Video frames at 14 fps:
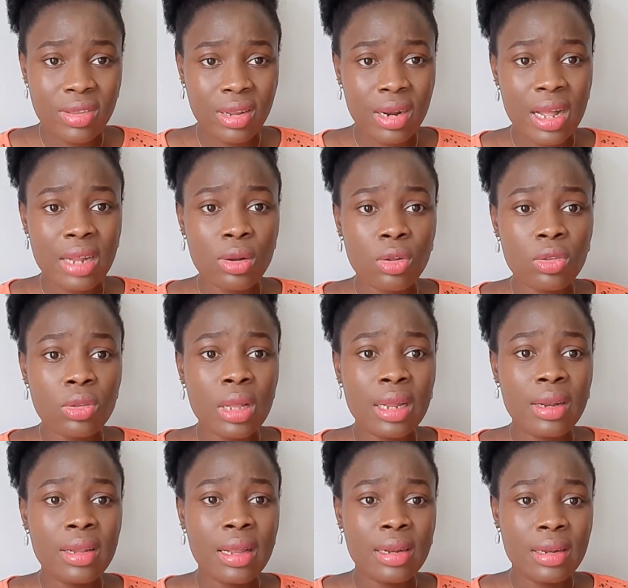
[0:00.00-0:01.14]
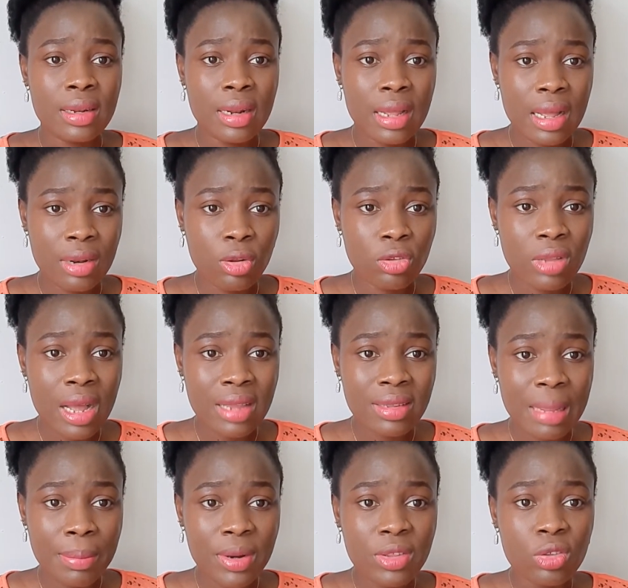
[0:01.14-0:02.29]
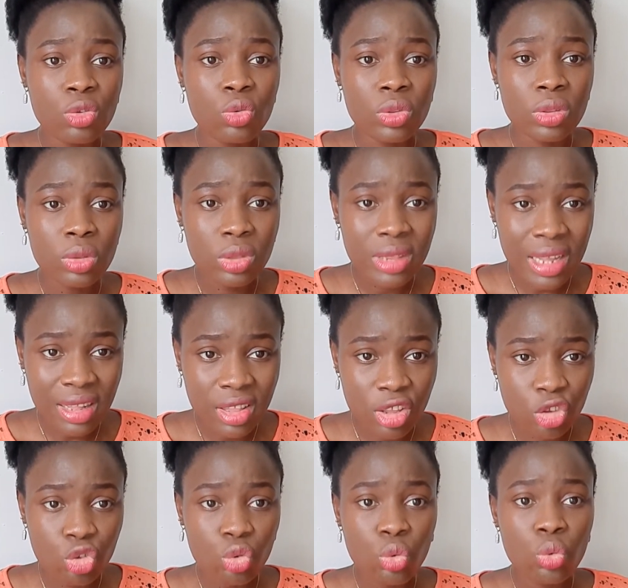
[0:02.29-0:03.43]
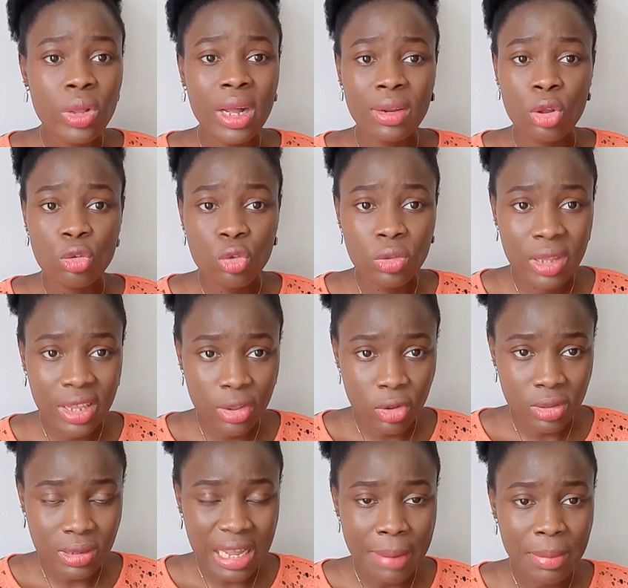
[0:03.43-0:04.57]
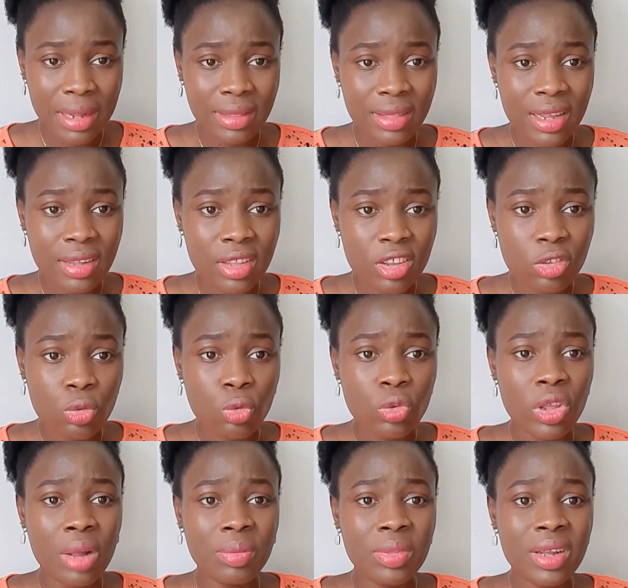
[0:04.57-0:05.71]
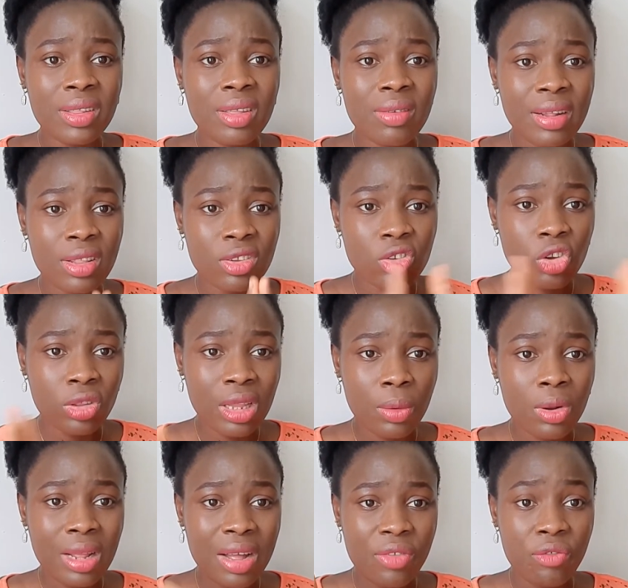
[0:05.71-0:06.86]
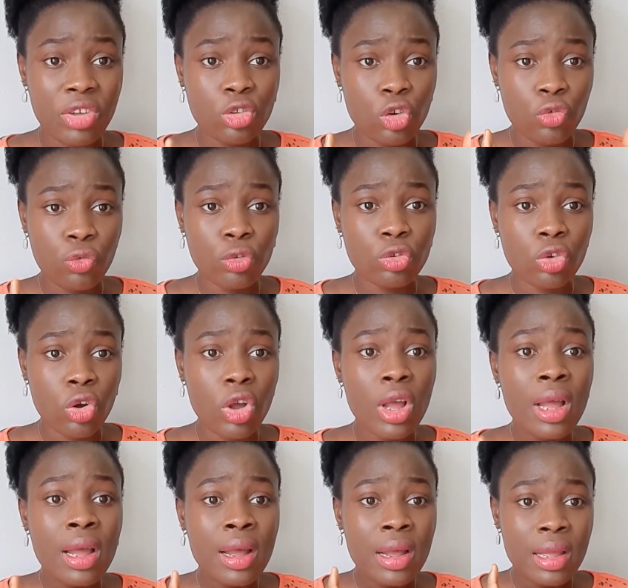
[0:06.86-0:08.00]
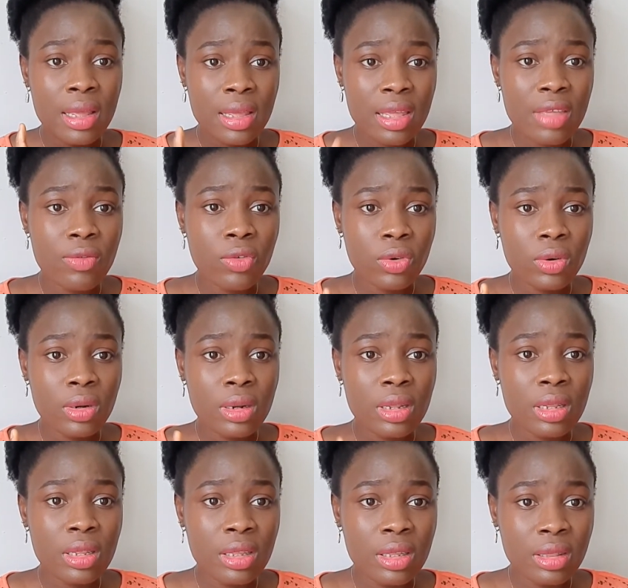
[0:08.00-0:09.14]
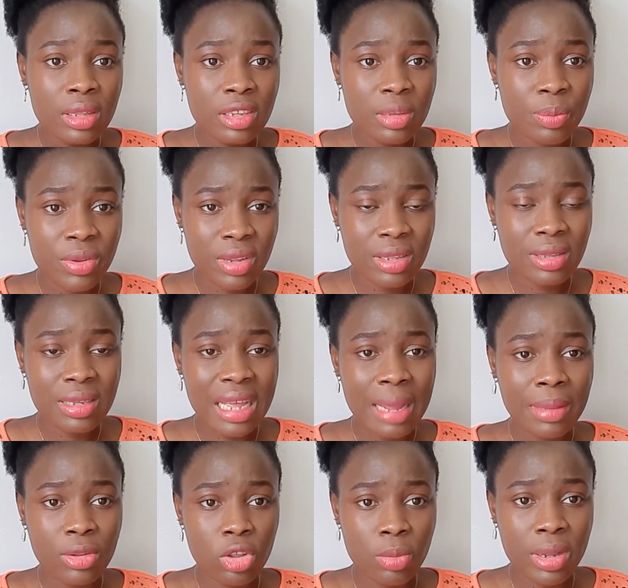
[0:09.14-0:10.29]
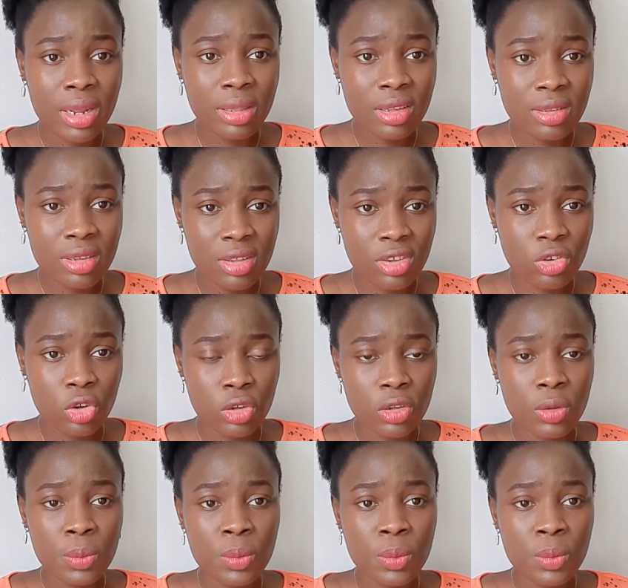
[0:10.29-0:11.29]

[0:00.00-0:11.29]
an adult, an adult has the ability to think things through. You can also take your time and think things through so you can take the right decision that will not affect your future, even in this present time that you're making these decisions.